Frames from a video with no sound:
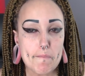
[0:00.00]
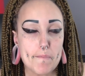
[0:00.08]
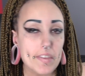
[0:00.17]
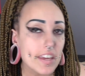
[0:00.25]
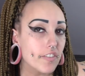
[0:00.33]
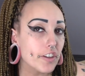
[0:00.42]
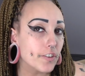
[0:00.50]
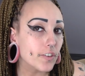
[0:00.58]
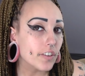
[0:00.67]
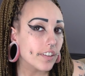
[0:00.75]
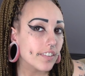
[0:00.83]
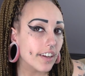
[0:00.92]
If you do
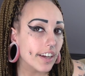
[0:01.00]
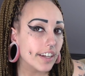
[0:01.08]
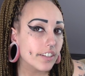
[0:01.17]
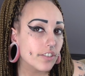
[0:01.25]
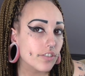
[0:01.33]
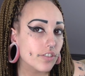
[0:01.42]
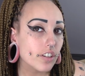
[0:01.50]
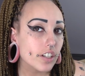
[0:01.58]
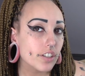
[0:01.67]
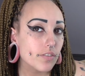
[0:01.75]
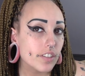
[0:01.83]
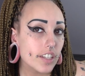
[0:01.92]
decide to
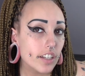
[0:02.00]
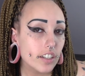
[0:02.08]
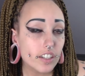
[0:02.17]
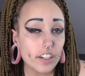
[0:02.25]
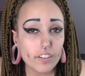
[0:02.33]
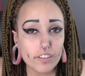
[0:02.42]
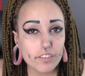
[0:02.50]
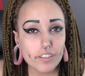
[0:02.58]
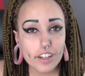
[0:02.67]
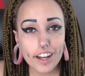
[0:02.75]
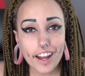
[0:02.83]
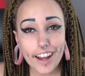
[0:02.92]
stretch with
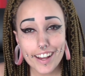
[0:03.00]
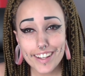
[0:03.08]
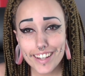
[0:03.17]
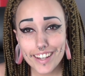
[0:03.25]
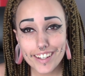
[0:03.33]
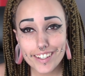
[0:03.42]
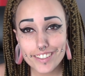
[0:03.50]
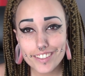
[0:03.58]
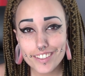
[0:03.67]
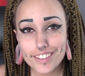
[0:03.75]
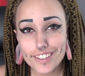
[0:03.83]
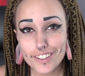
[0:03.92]
silicone, I can't,
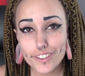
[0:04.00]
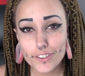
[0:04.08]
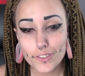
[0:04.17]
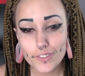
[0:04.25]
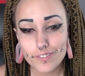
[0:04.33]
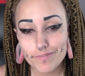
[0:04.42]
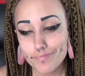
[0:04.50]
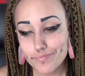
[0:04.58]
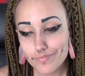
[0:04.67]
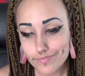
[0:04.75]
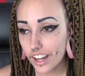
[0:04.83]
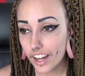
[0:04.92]
you know,
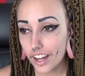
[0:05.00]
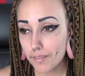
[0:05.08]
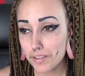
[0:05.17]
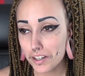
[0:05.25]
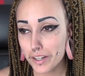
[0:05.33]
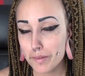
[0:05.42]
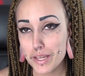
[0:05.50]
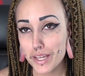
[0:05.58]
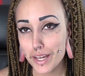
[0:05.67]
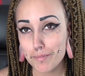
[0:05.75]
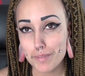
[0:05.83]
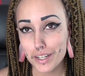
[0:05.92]
I'm not
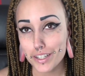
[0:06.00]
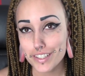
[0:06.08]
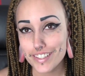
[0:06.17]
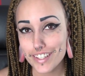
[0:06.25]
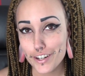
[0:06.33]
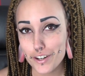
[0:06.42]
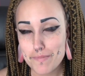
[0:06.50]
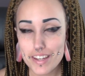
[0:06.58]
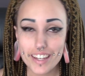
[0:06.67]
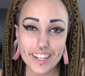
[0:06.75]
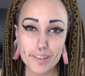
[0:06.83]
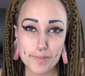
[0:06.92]
gonna sit here and be a
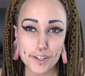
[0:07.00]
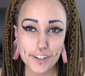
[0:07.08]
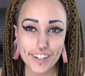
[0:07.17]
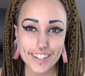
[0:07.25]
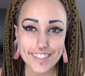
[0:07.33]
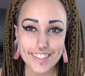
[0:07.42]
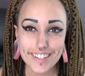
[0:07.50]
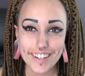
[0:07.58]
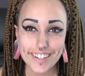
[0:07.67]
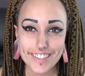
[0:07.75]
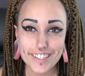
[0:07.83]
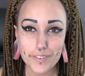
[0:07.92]
hypocrite and say
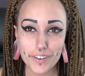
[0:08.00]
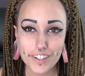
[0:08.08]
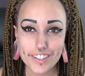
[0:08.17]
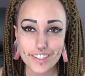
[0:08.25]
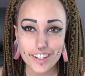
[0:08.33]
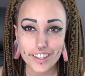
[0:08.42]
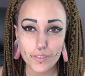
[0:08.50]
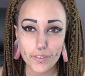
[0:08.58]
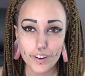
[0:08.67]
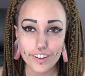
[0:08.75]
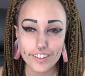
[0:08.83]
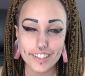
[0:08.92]
it's the worst thing in the
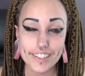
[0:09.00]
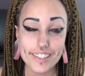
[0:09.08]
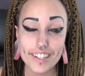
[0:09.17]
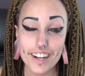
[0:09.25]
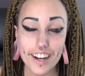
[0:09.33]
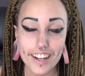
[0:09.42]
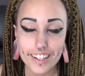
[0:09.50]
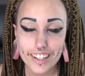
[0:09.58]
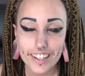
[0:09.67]
world. It's not.